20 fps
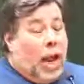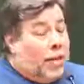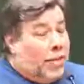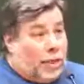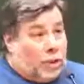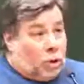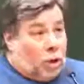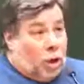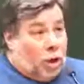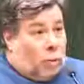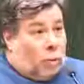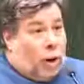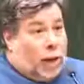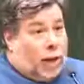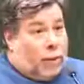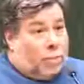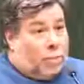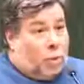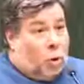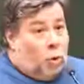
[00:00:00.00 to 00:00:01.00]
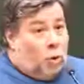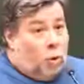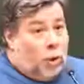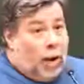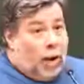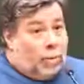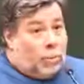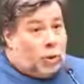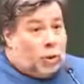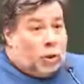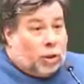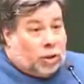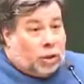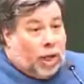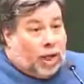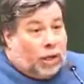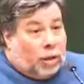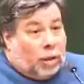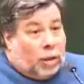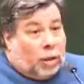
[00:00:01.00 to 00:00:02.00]
And they started writing programs or
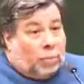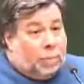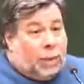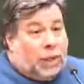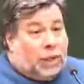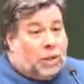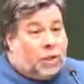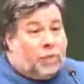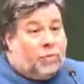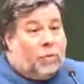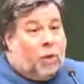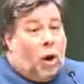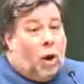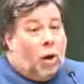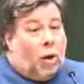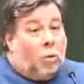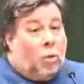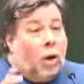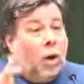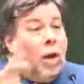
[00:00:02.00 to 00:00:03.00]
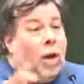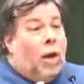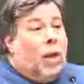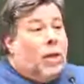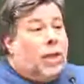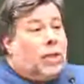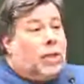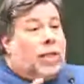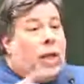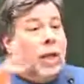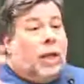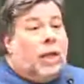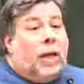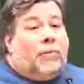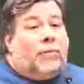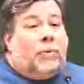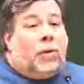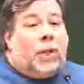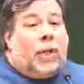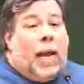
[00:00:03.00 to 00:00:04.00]
designing little pieces of hardware, selling
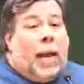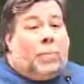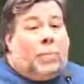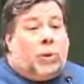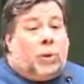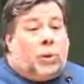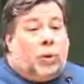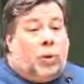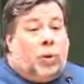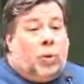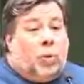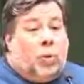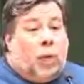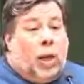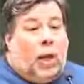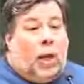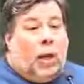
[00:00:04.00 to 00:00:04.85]
it for the Apple II.